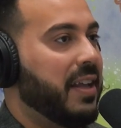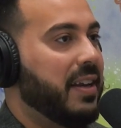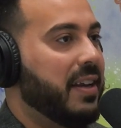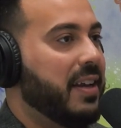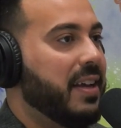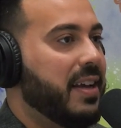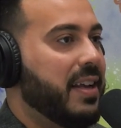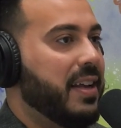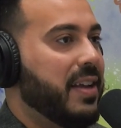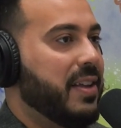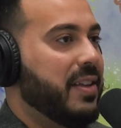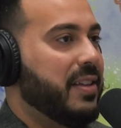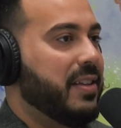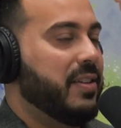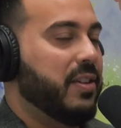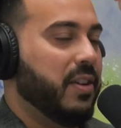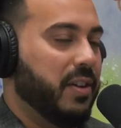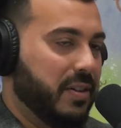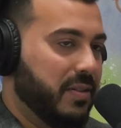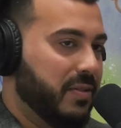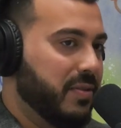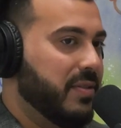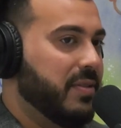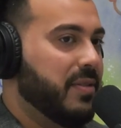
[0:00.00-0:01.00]
And
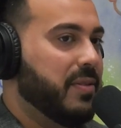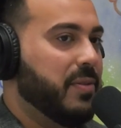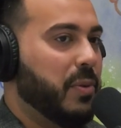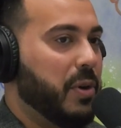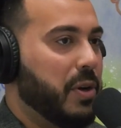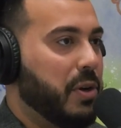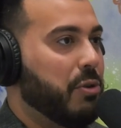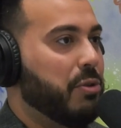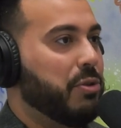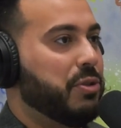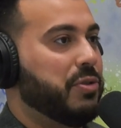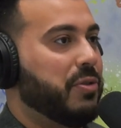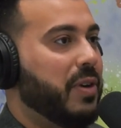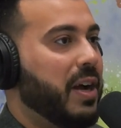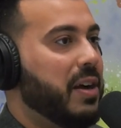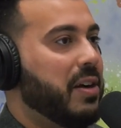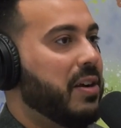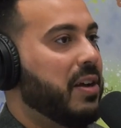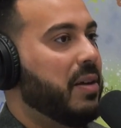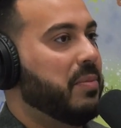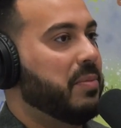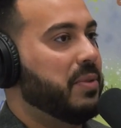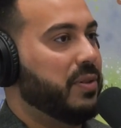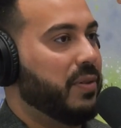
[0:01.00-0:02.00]
no, what goes
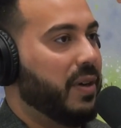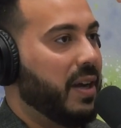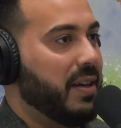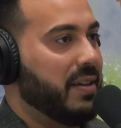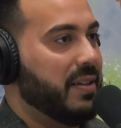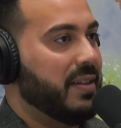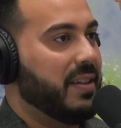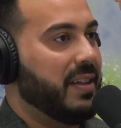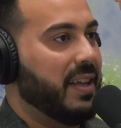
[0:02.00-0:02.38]
around comes around.